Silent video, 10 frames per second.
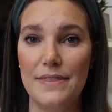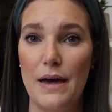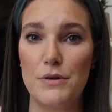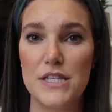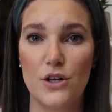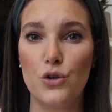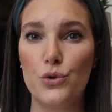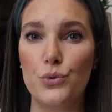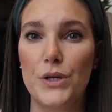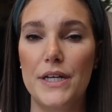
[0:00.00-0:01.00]
That was
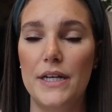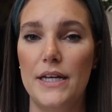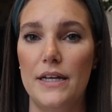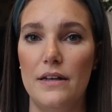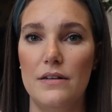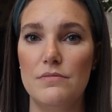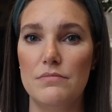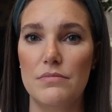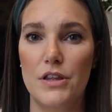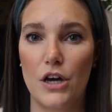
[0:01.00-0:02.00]
included in
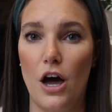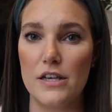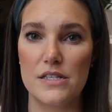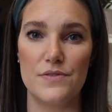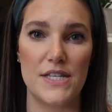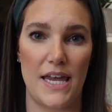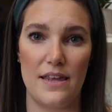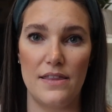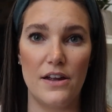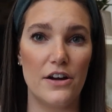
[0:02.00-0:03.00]
the cost of
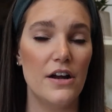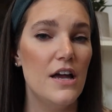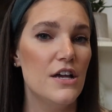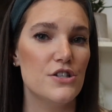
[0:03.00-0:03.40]
staying there.